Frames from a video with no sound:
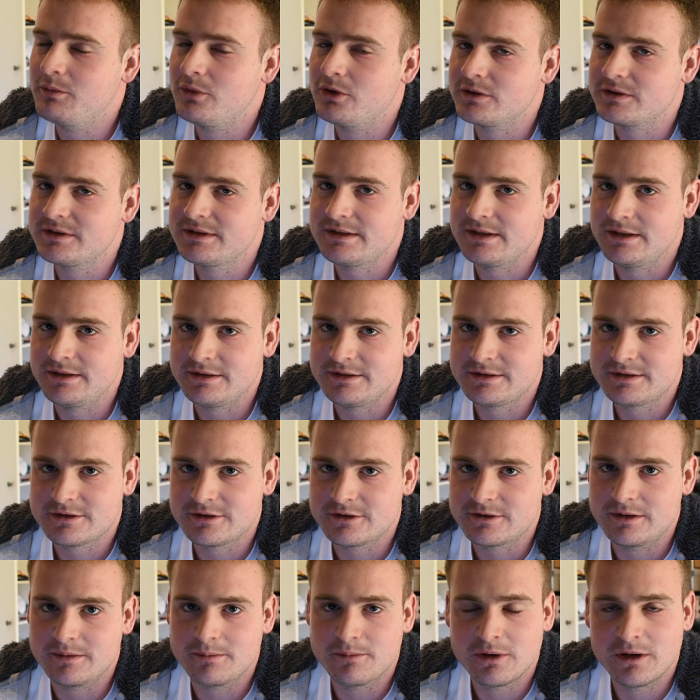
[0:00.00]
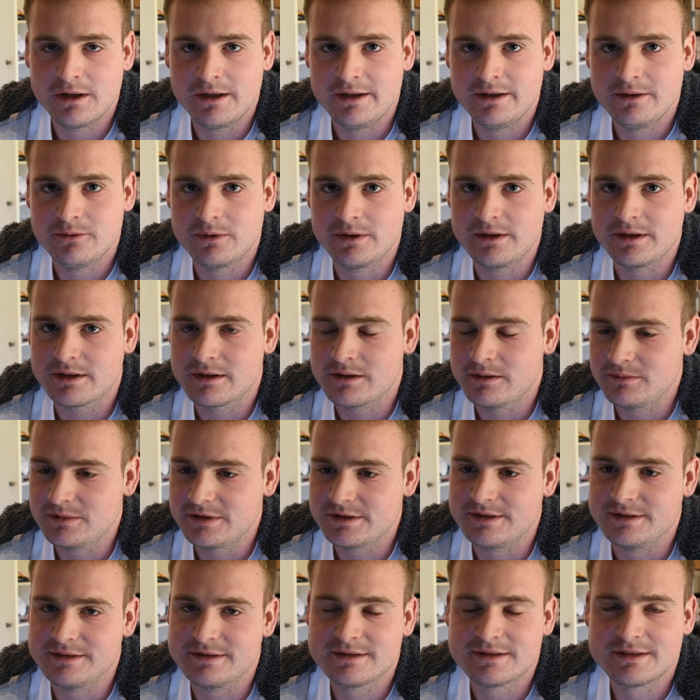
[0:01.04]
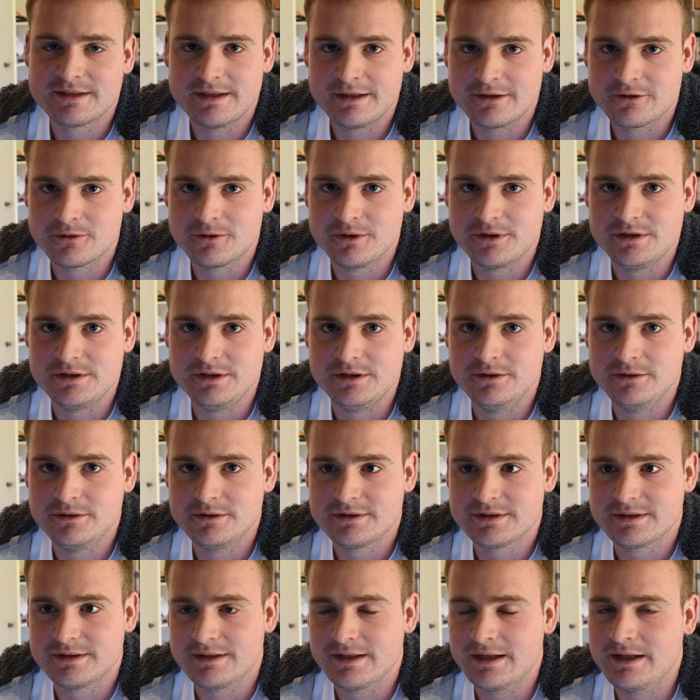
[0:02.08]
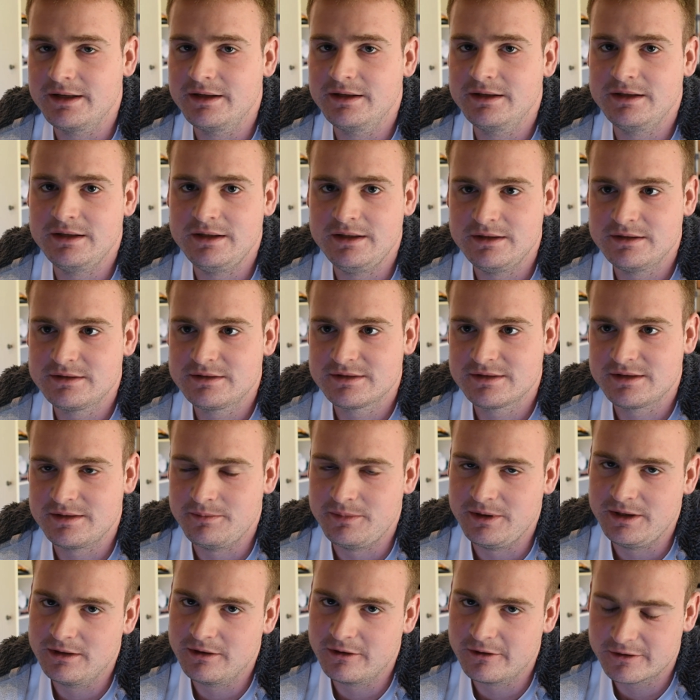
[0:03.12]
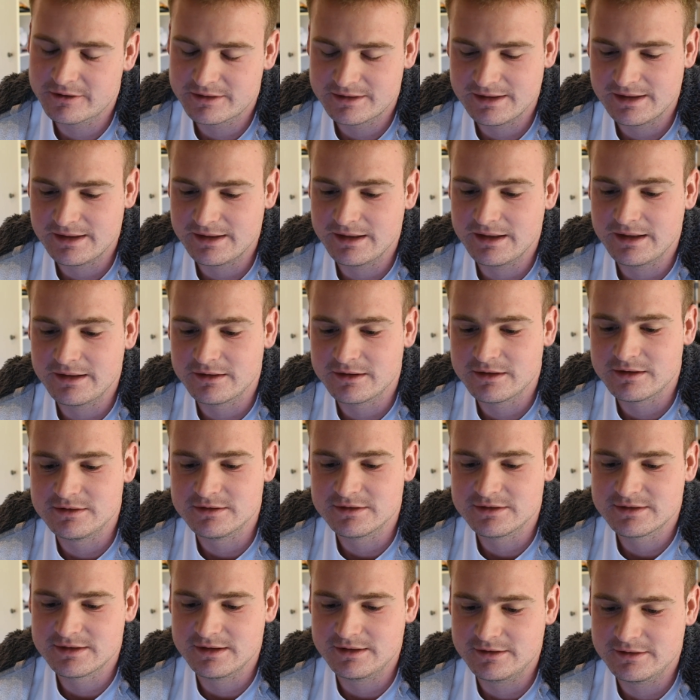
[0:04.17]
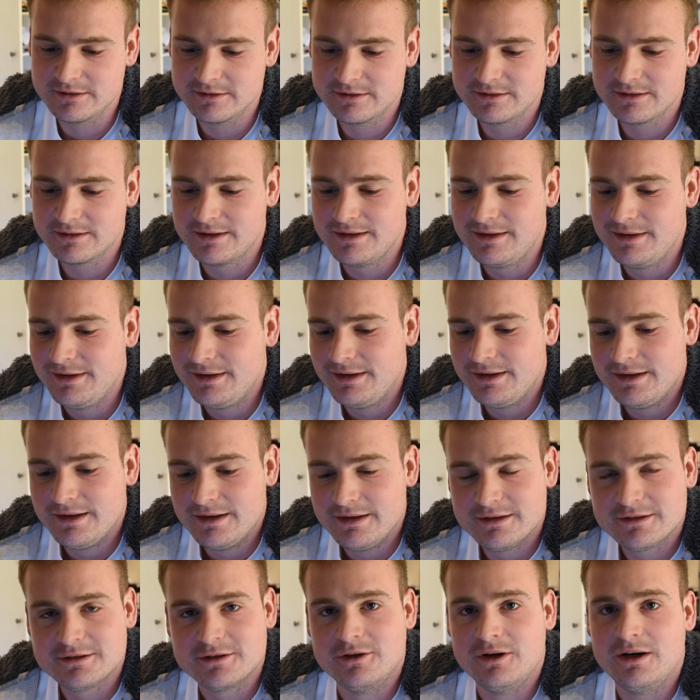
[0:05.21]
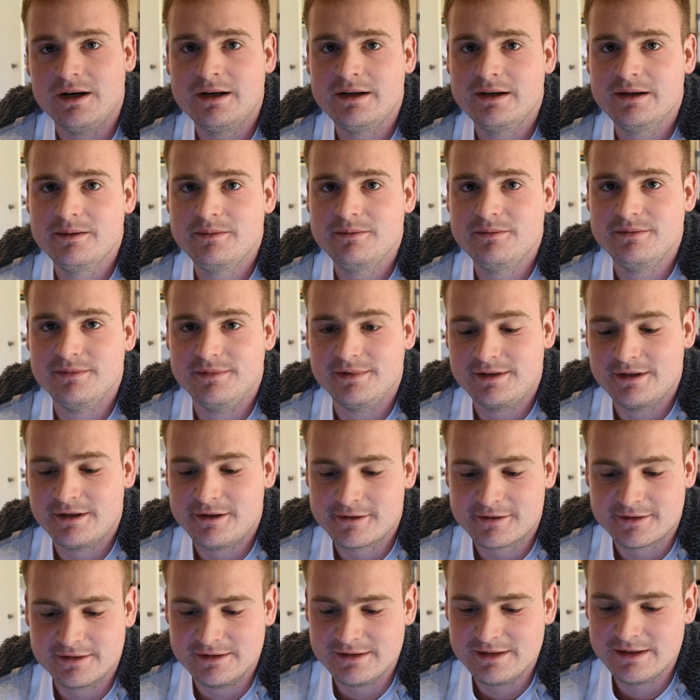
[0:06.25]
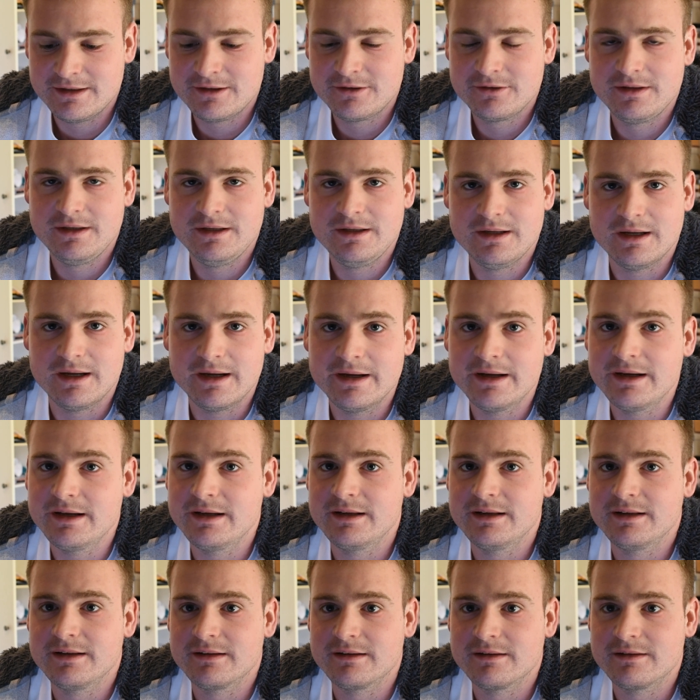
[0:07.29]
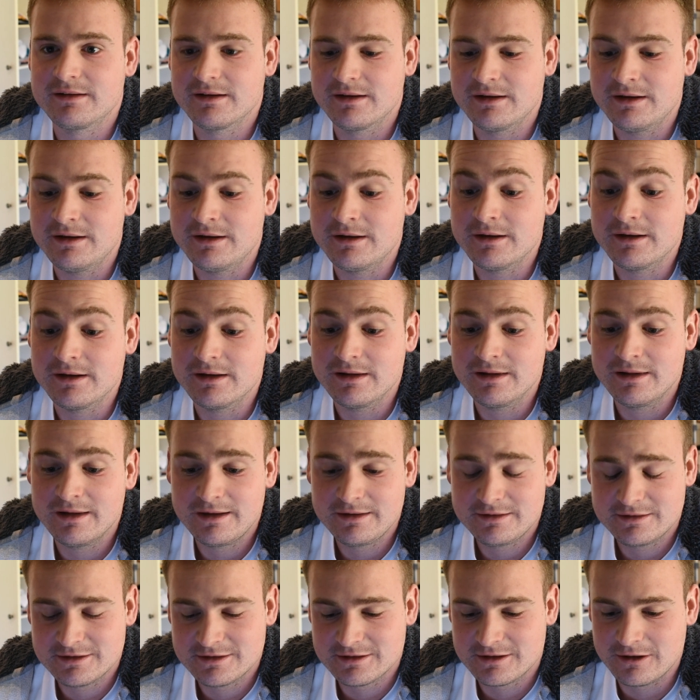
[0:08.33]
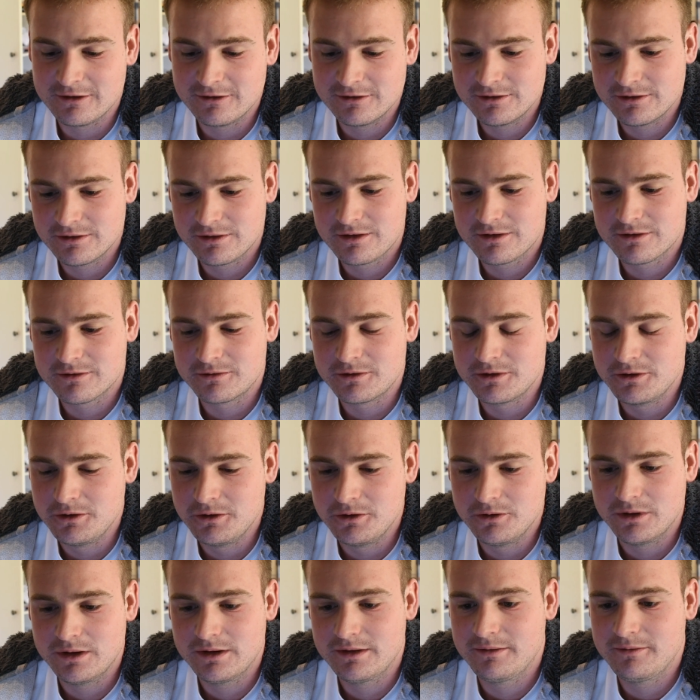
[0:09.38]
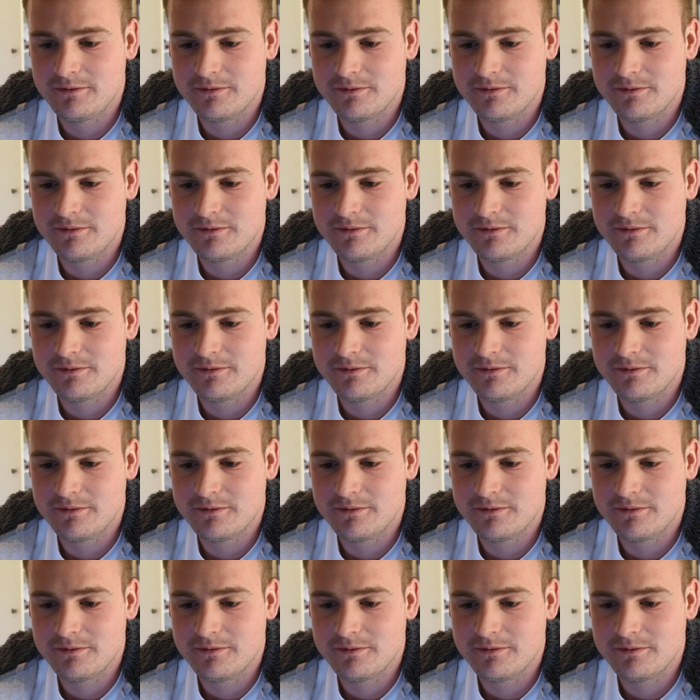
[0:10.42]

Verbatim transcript: more sinister at play when it comes to steroid use that needs to be looked at and considered. So I'm Dr. Downey, and uh, let's go through